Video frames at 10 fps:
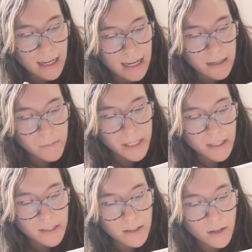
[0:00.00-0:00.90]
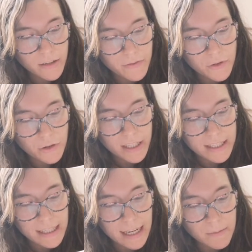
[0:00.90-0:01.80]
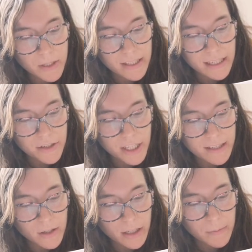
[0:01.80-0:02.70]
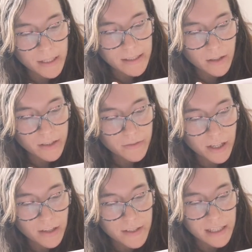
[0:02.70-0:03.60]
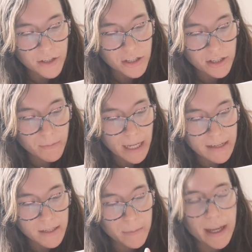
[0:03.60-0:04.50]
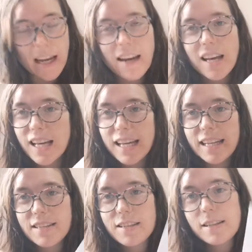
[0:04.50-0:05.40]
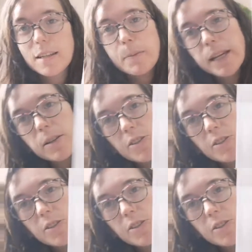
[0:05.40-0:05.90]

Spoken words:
and because I've tried to lay my stitches side by side for half stitches to blend a bit, it does look a bit